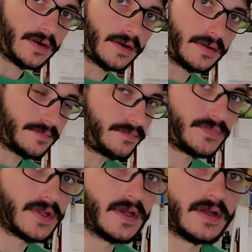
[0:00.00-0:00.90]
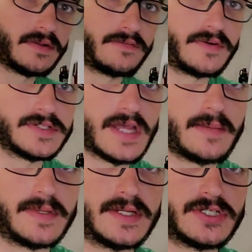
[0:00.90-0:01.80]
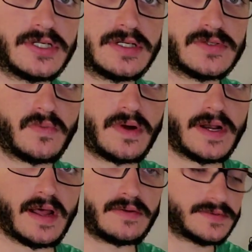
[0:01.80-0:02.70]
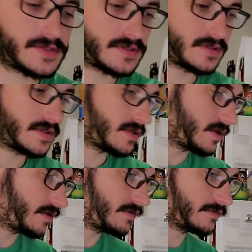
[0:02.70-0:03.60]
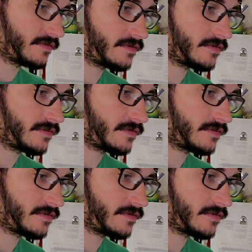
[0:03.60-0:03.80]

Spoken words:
here. First hop addition is 1 ounce of